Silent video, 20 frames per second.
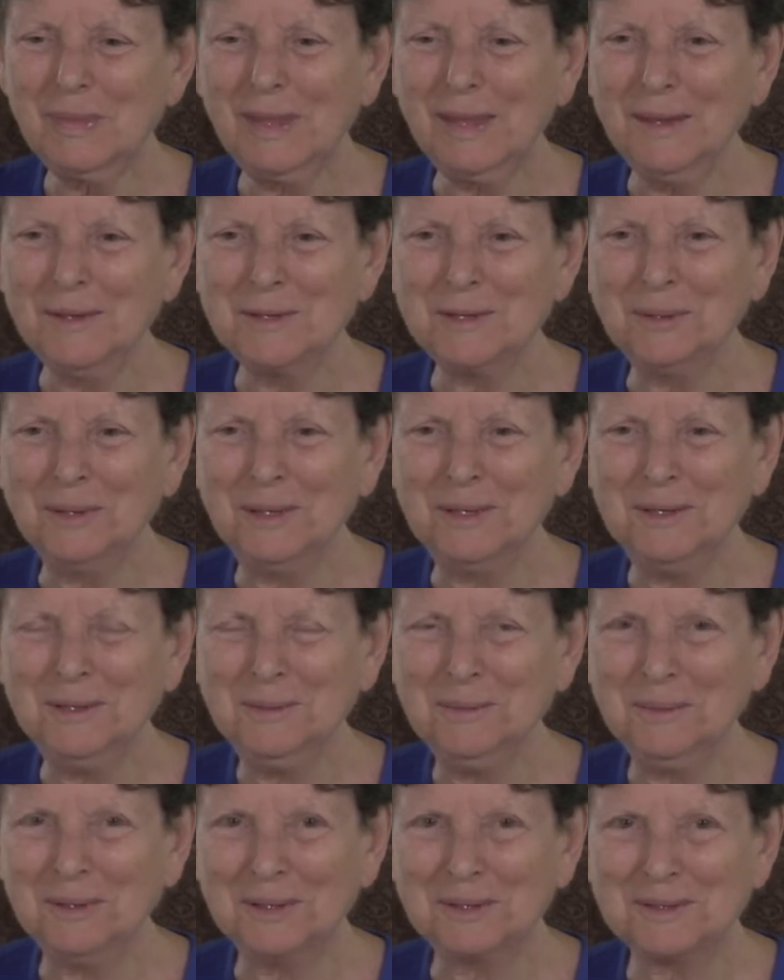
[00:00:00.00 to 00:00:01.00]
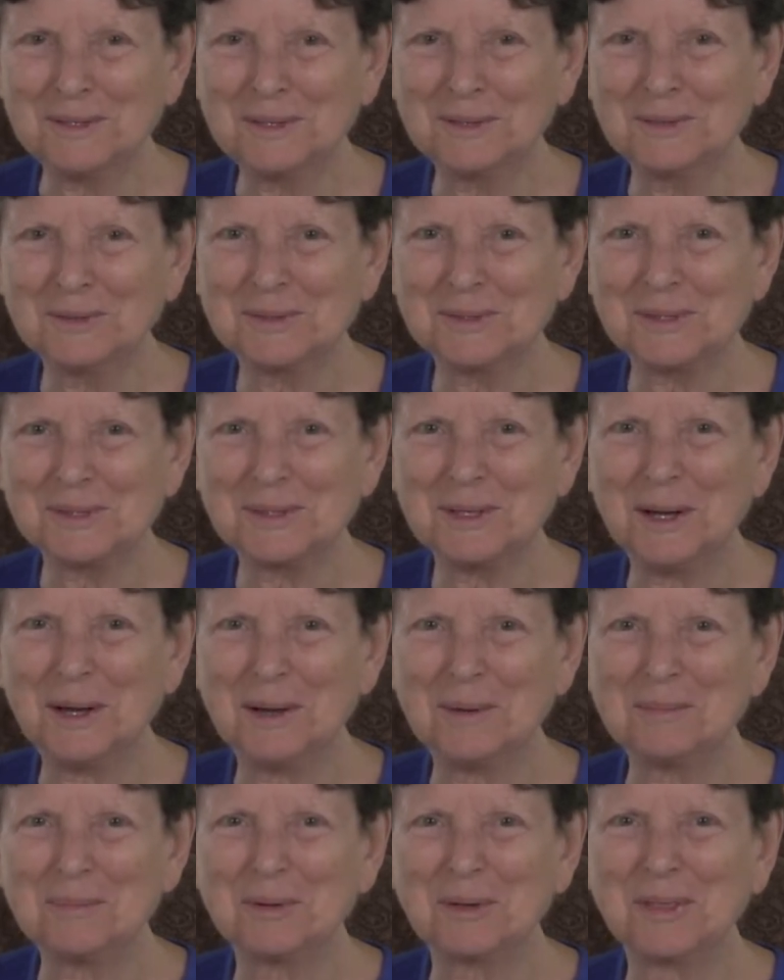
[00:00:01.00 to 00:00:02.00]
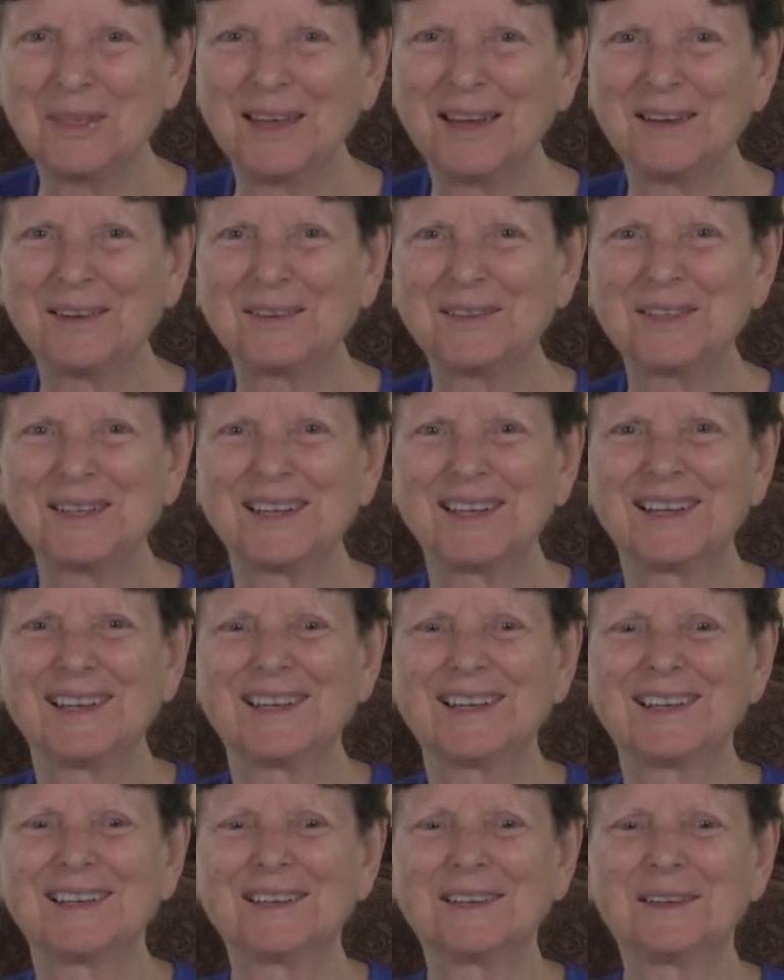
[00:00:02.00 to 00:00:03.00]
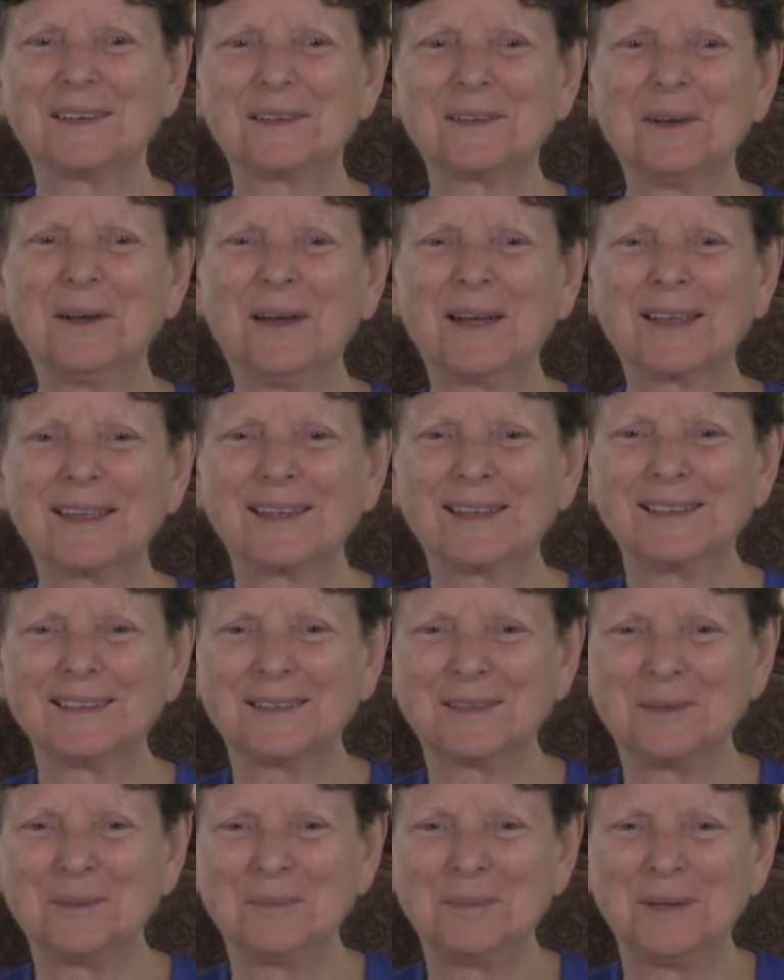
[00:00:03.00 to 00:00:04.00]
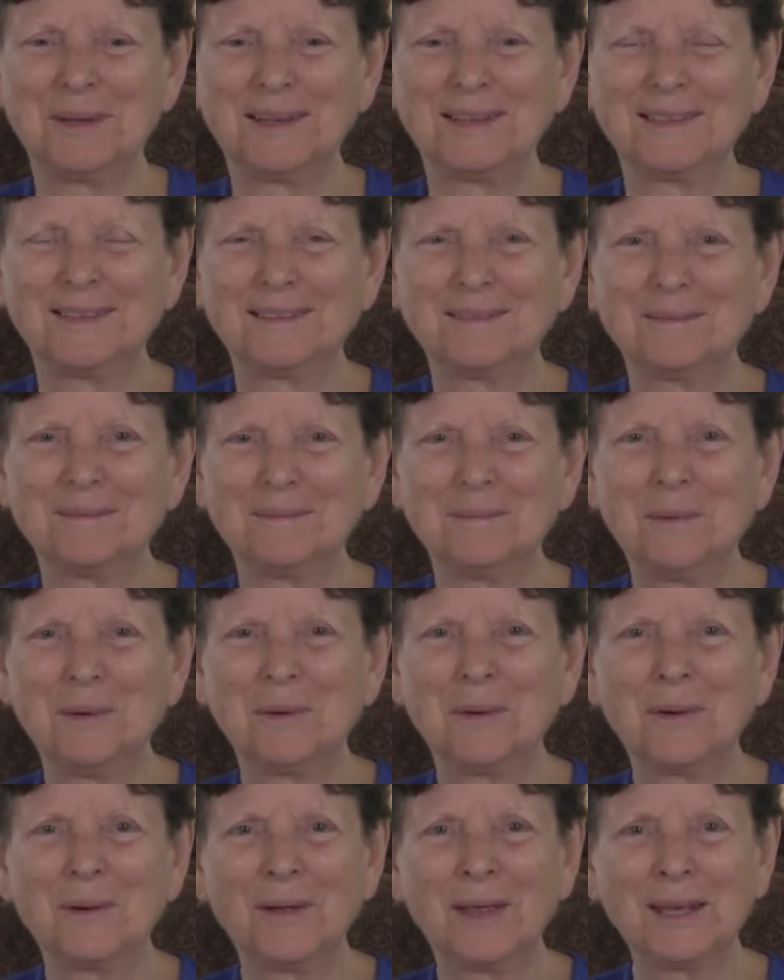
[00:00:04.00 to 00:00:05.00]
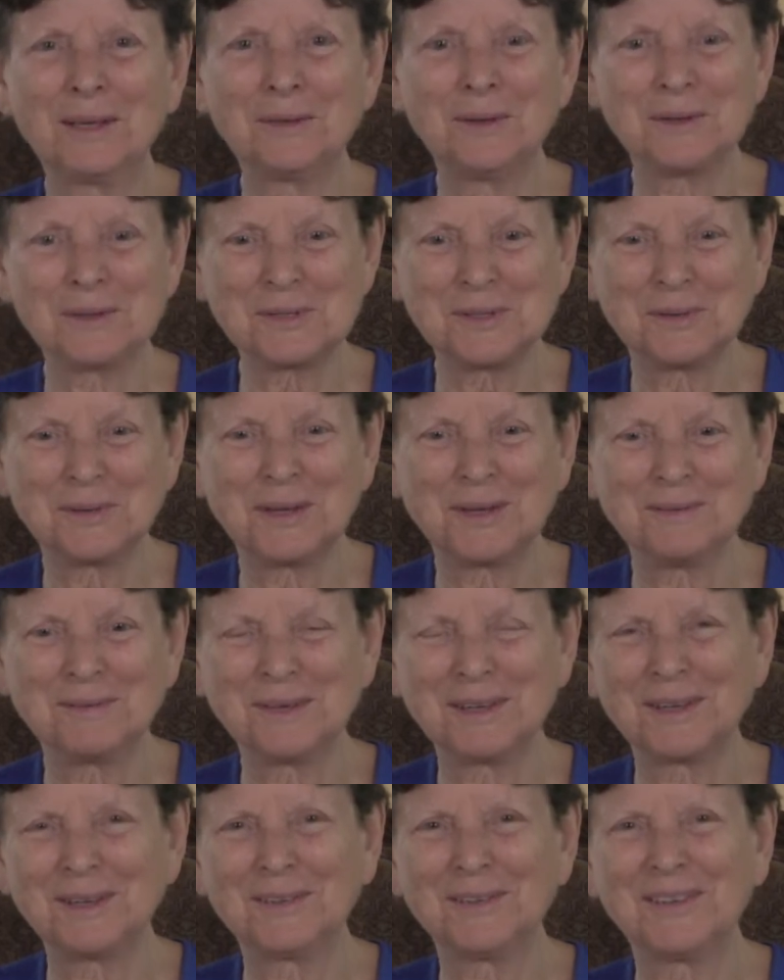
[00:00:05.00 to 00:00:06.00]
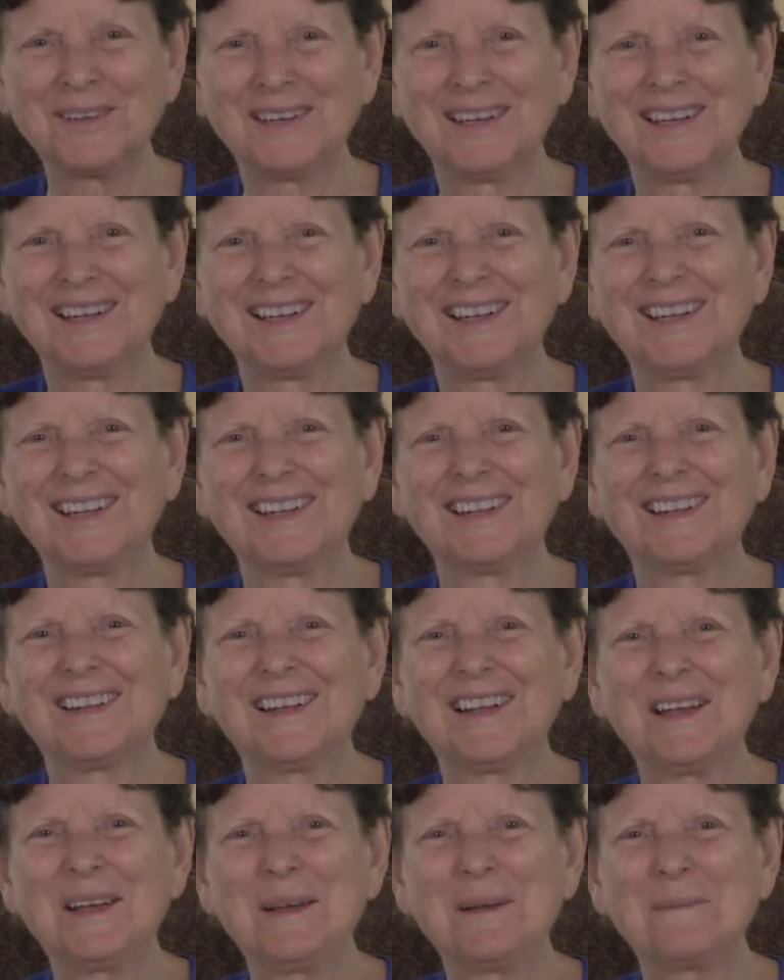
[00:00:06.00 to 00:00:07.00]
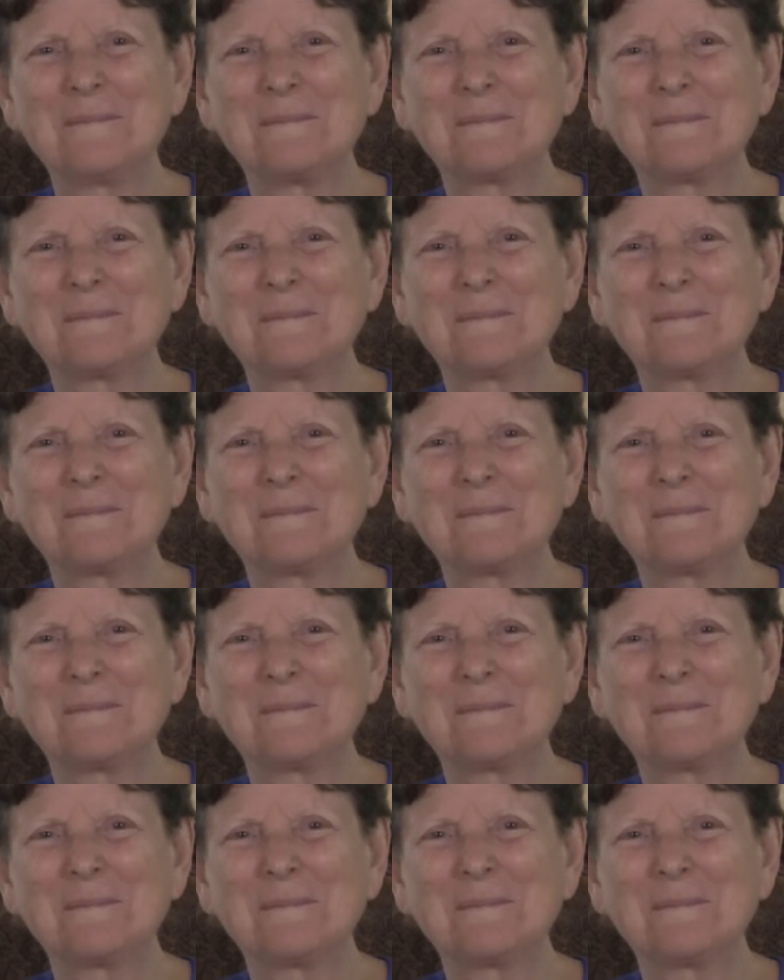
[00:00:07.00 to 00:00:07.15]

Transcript: So I didn't want to stop without talking a little bit more and also giving you a